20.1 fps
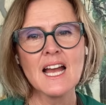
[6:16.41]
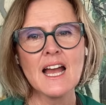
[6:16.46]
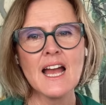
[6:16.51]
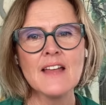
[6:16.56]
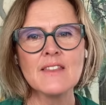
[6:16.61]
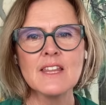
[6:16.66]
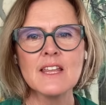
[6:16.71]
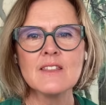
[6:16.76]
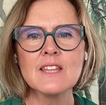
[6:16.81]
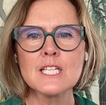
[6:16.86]

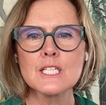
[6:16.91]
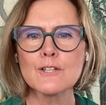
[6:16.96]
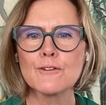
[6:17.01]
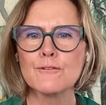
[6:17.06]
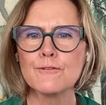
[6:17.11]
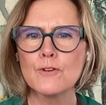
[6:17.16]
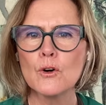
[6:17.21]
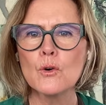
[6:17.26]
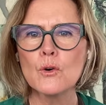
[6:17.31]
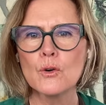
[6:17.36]
And then there's
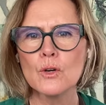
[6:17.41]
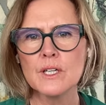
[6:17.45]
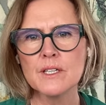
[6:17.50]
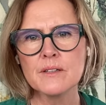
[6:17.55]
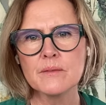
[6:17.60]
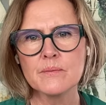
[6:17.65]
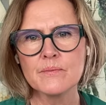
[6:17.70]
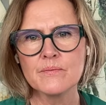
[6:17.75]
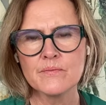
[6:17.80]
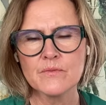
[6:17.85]

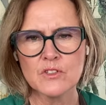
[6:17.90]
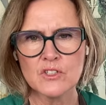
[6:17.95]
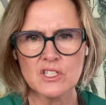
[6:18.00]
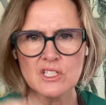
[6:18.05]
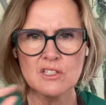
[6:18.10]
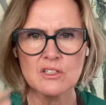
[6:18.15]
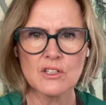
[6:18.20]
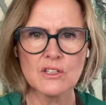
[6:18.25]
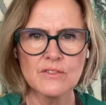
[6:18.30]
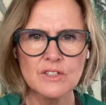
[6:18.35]
fawn, which
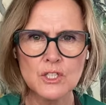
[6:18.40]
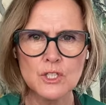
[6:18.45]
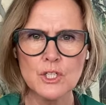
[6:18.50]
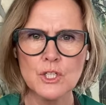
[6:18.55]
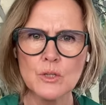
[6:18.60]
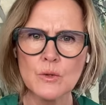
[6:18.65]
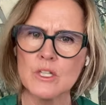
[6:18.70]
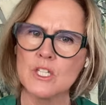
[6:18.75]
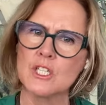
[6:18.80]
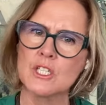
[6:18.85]
is sort of a
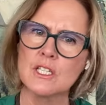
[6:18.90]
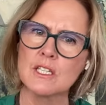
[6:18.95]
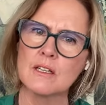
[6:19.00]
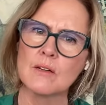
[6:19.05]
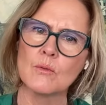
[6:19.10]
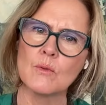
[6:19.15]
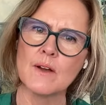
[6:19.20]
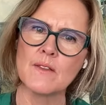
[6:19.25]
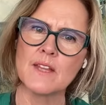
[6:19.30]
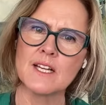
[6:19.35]
newish
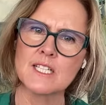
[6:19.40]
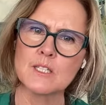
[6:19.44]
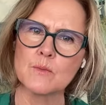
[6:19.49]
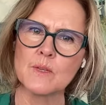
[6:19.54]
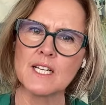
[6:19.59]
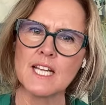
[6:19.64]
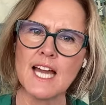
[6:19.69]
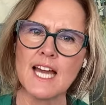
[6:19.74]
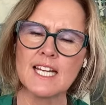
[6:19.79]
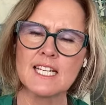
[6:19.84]
one that's
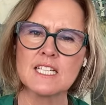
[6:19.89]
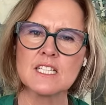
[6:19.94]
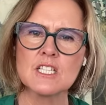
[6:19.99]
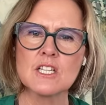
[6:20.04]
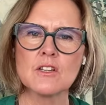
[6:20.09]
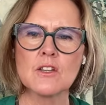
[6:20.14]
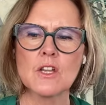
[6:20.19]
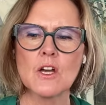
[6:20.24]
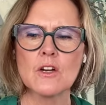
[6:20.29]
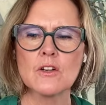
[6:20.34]
been added
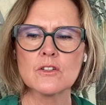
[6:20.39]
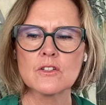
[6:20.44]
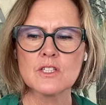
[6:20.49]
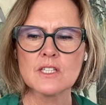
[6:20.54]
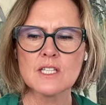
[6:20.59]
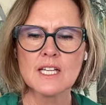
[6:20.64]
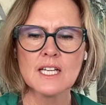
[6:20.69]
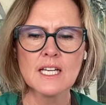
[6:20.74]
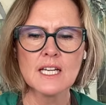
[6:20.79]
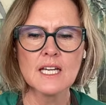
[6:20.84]
to
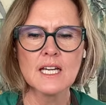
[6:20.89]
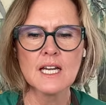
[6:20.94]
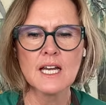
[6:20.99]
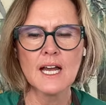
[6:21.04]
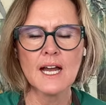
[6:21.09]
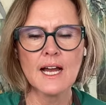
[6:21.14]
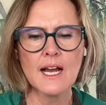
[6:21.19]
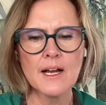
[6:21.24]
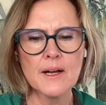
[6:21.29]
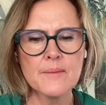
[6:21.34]
those.
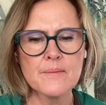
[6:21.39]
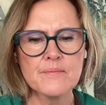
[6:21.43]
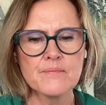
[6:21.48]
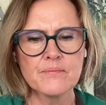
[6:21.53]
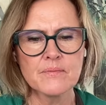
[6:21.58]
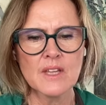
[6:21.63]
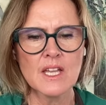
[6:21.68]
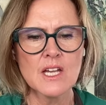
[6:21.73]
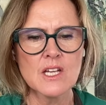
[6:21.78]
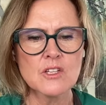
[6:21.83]

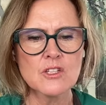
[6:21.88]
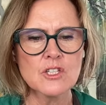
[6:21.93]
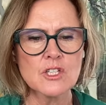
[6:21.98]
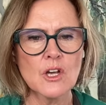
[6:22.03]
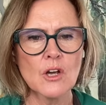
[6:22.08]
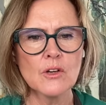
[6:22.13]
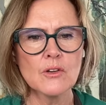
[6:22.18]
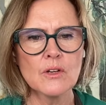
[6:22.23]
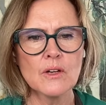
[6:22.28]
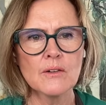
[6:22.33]

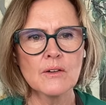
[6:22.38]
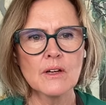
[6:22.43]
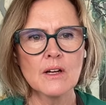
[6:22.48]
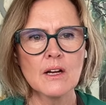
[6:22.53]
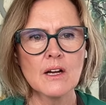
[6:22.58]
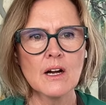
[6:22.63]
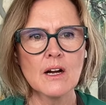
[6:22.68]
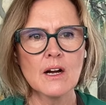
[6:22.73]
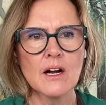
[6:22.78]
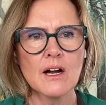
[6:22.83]
So
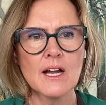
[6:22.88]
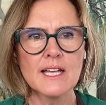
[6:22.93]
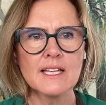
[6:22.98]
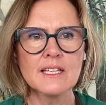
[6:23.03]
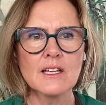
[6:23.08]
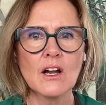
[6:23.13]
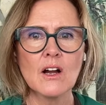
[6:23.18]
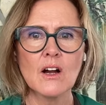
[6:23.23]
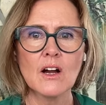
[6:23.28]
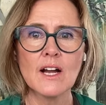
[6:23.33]

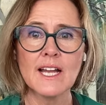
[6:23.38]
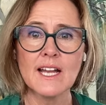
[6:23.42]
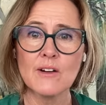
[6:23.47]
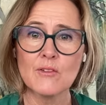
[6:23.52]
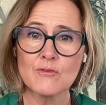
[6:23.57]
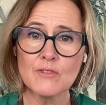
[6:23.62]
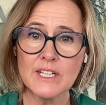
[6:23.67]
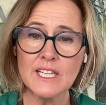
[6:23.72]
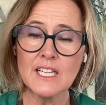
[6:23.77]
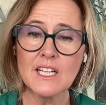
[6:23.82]
I
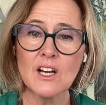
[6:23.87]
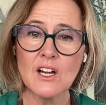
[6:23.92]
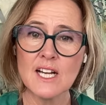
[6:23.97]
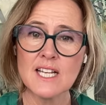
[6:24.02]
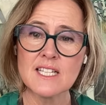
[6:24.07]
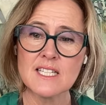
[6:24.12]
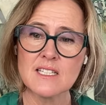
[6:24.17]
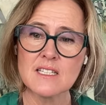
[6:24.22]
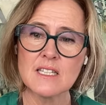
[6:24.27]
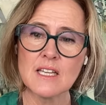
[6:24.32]

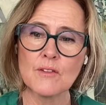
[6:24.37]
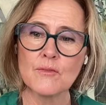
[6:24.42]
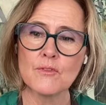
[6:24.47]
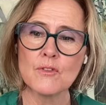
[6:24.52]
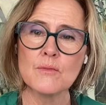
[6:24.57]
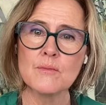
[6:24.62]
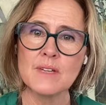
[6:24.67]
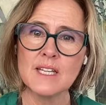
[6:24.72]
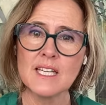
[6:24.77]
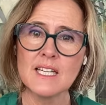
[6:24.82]
realized that
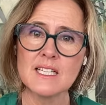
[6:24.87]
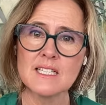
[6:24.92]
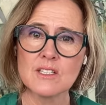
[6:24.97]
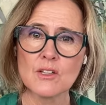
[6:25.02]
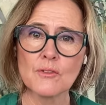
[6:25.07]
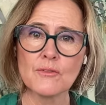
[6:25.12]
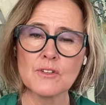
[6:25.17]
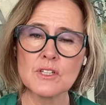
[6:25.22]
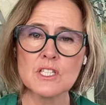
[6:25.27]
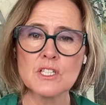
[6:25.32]
for me, it's
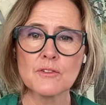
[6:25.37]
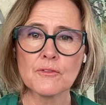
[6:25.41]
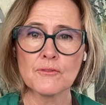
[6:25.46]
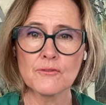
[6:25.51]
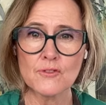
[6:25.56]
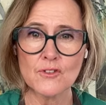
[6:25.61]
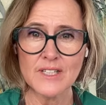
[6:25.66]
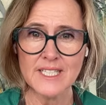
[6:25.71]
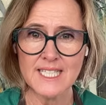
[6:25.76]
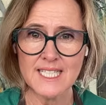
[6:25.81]
often to
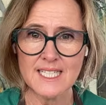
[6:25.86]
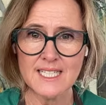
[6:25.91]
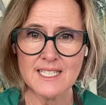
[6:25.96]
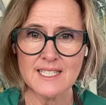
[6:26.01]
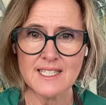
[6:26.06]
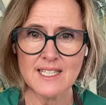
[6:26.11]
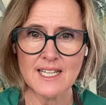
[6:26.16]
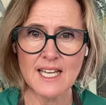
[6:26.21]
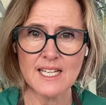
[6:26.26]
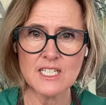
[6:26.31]

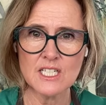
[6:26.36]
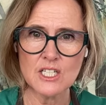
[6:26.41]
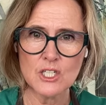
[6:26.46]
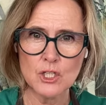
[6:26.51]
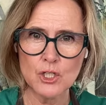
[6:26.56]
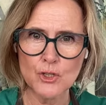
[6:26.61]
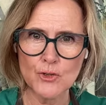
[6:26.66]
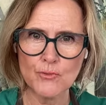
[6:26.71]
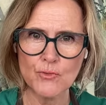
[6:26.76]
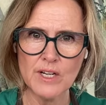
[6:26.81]
freeze and to
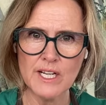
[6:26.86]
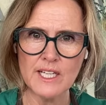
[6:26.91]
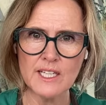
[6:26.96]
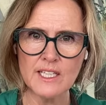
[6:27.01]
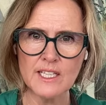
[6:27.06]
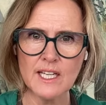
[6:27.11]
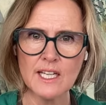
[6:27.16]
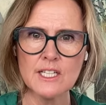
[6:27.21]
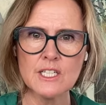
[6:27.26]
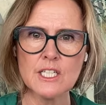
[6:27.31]

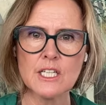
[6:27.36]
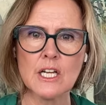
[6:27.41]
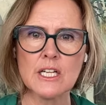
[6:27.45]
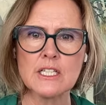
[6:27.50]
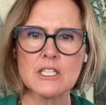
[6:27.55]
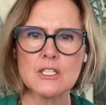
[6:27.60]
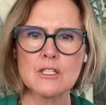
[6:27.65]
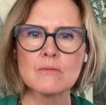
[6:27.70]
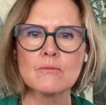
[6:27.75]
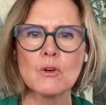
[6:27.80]
shrink and to
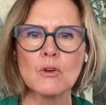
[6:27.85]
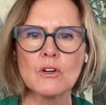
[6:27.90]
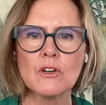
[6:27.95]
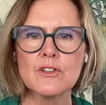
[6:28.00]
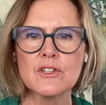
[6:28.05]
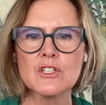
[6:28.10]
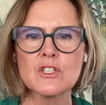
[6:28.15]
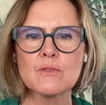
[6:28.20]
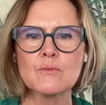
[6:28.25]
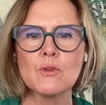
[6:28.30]
get smaller
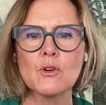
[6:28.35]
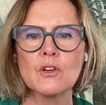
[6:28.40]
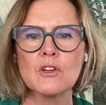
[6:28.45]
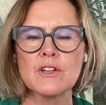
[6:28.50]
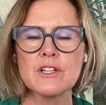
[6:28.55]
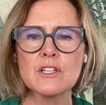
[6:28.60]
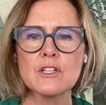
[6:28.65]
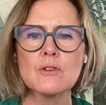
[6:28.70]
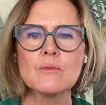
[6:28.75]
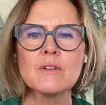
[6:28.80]
and
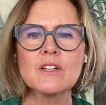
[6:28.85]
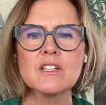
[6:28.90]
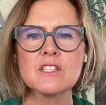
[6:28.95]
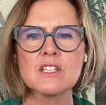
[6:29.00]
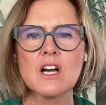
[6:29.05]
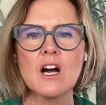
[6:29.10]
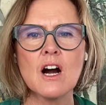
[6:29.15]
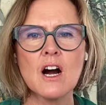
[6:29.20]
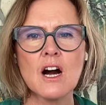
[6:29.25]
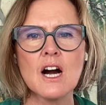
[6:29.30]
almost
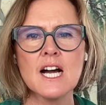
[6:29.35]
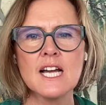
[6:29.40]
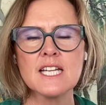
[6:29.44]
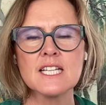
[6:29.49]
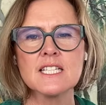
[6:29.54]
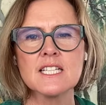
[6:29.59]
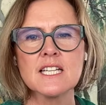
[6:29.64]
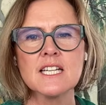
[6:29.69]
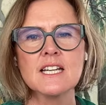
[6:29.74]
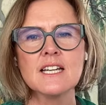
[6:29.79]

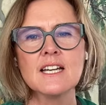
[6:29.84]
hide.